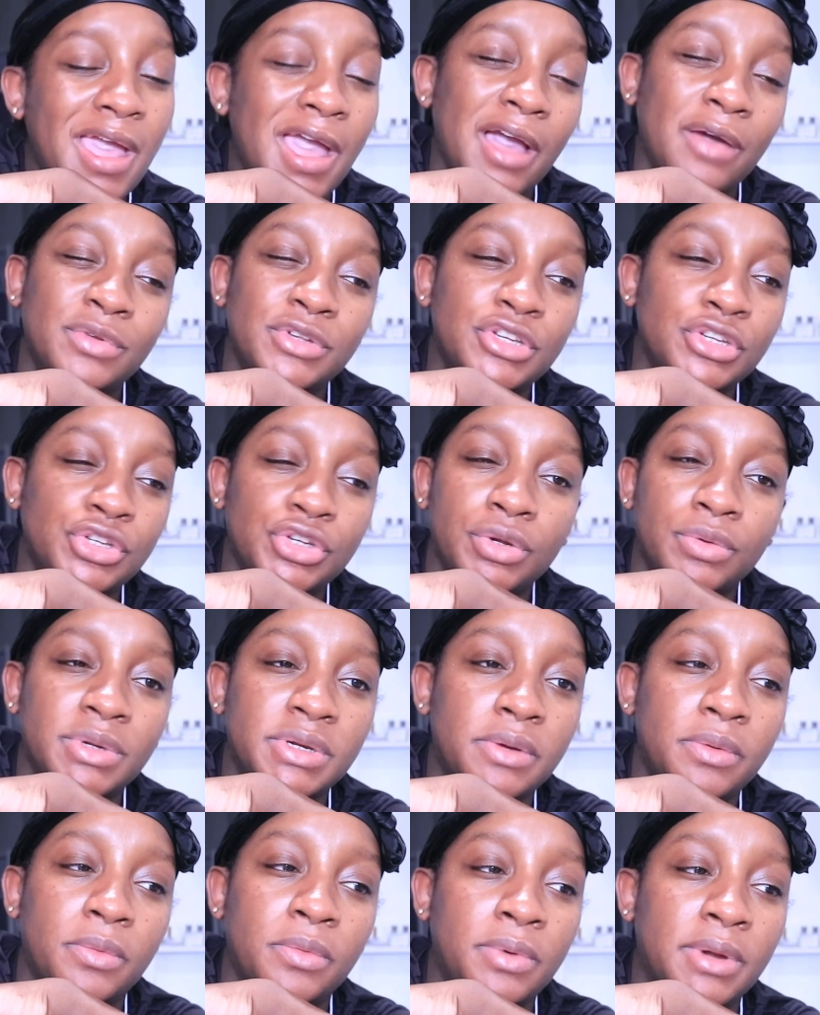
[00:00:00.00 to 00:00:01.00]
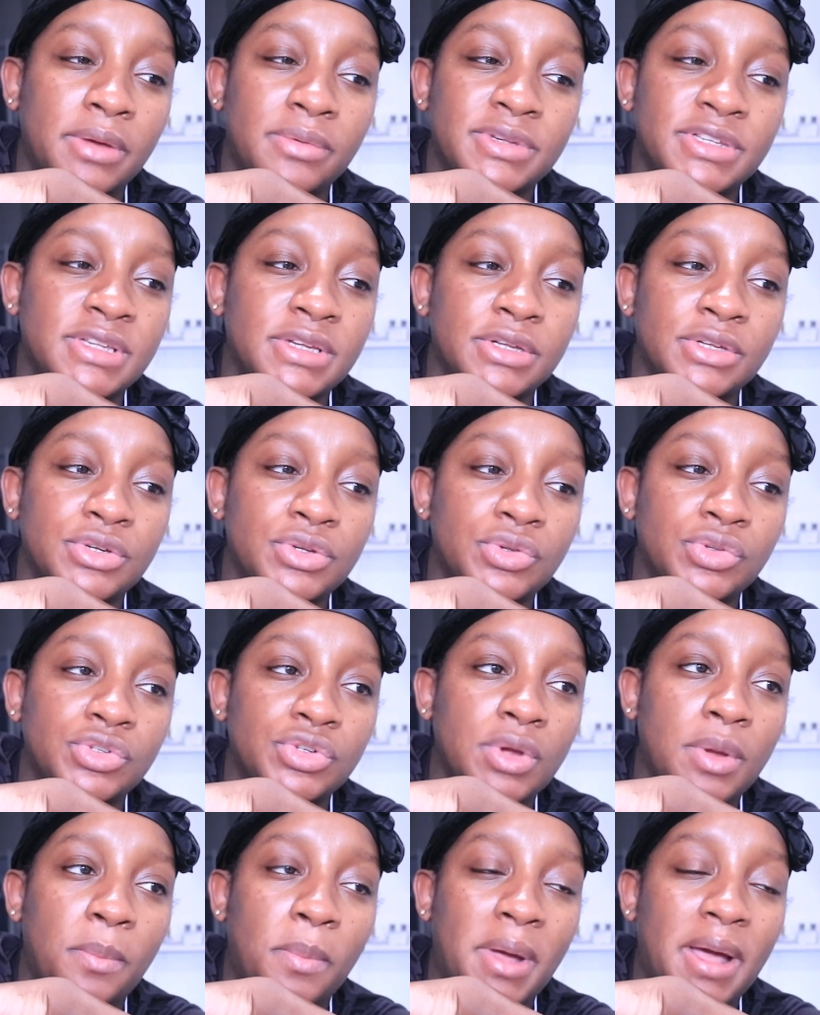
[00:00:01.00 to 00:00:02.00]
I wasn't sure what, what I was going to do
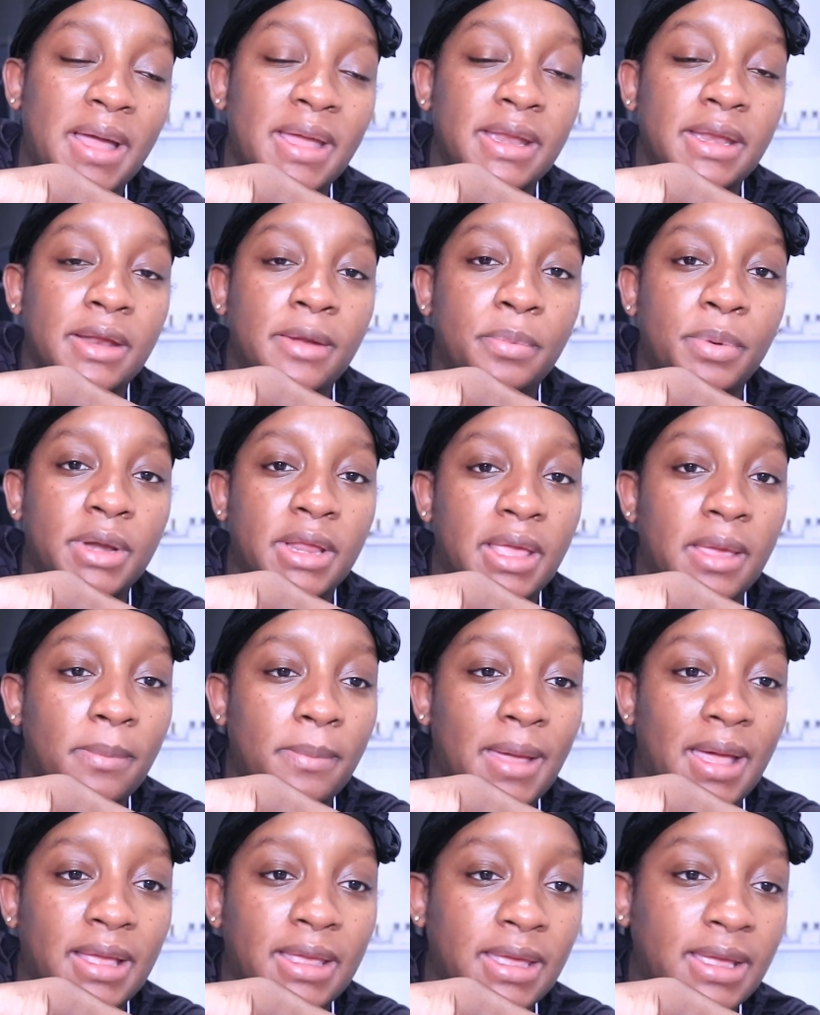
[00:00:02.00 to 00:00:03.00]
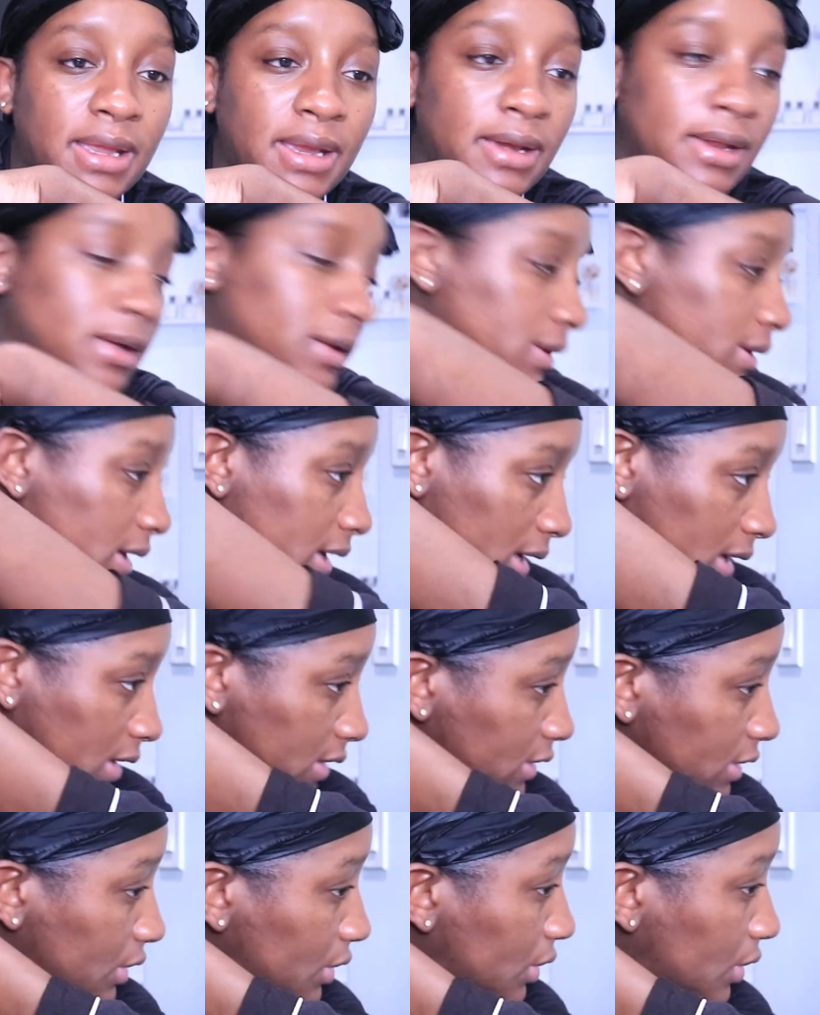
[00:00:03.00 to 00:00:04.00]
to it, but I ended up putting it back in
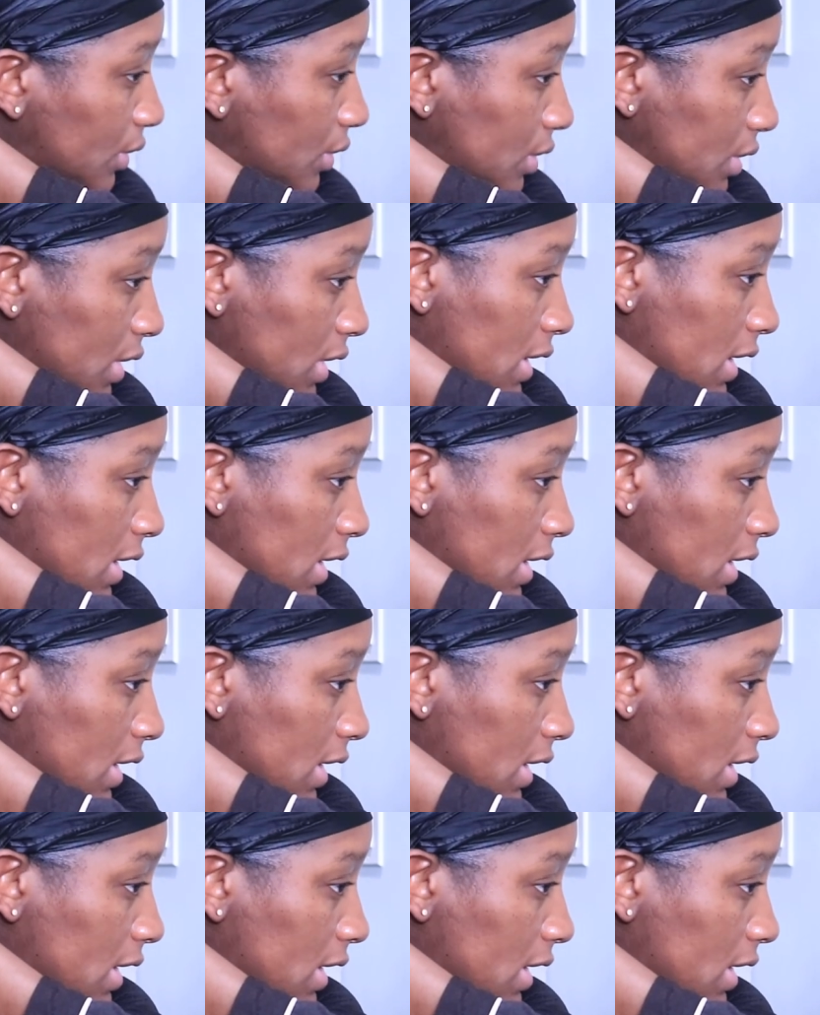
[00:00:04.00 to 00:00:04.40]
a little